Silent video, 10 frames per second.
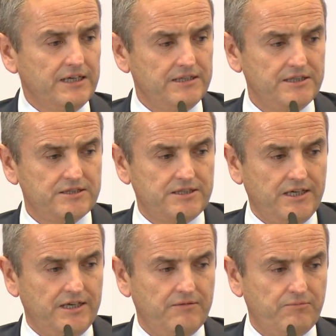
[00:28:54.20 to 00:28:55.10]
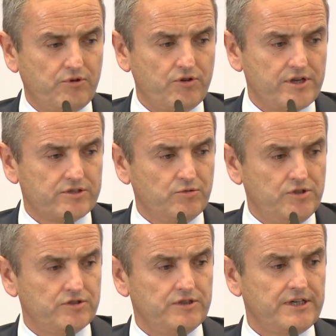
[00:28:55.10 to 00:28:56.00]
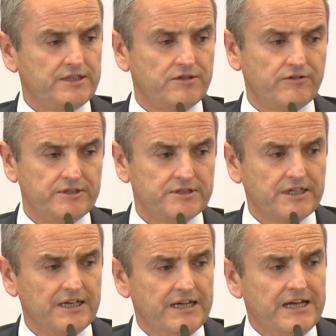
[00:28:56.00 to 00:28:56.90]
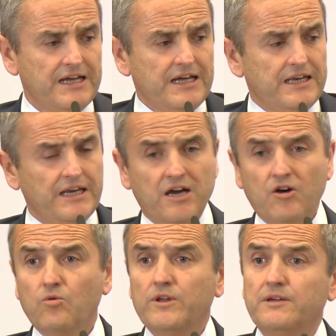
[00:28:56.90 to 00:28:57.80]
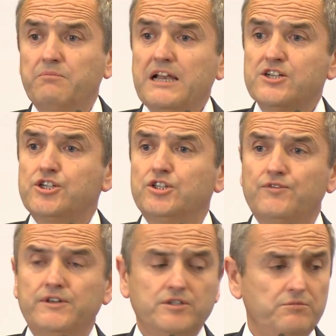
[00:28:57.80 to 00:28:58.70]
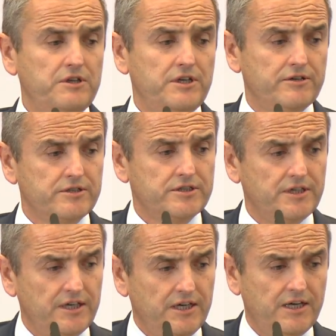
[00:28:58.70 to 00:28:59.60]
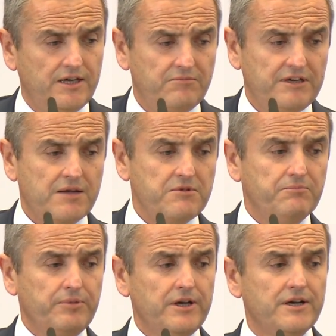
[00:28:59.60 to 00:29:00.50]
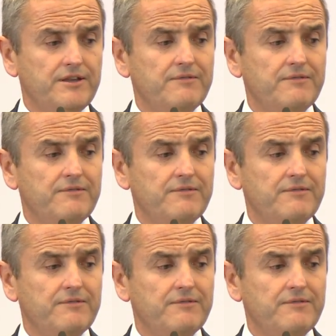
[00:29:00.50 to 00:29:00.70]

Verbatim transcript: in these uh, projects with idiosyncratic risk. Now, when the balance sheet of the intermediaries become impaired,